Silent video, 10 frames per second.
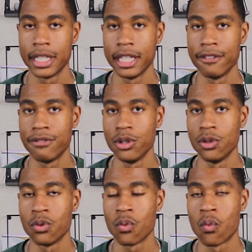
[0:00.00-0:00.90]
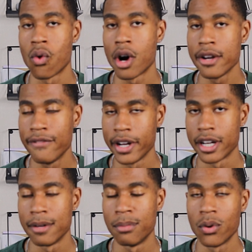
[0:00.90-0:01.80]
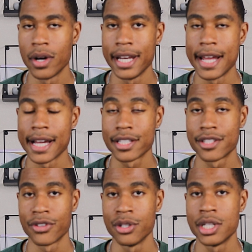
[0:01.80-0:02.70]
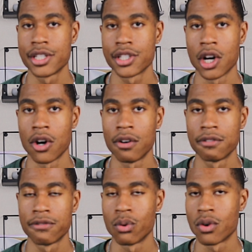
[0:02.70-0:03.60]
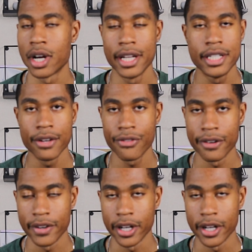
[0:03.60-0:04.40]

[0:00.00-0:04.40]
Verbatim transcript: give you one variable and X for you to solve for a different